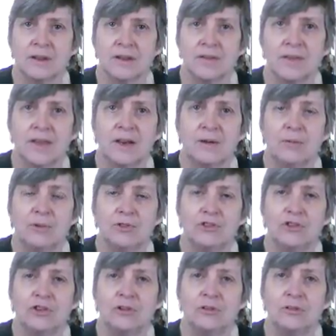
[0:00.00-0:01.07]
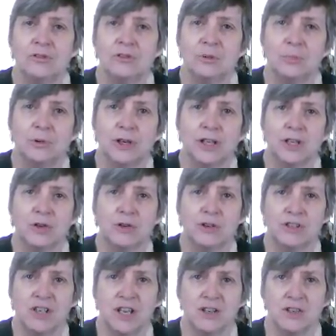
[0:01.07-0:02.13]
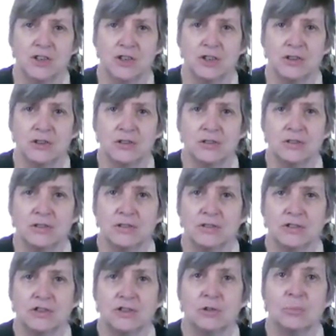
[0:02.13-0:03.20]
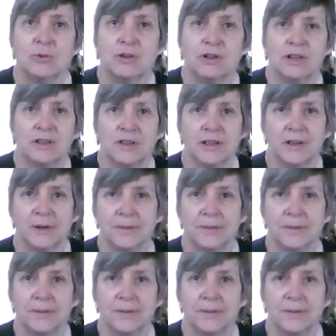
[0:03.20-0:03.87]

And then I want you to bring your attention to your breathing.